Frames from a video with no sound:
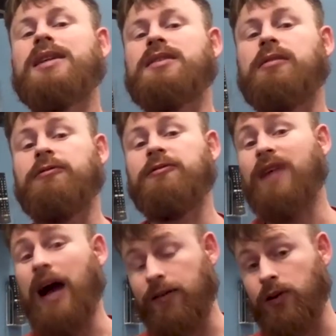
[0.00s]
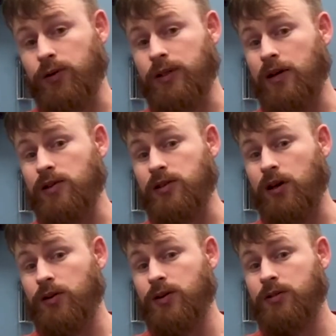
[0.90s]
to
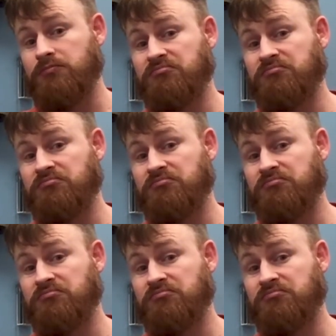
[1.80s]
$500,000.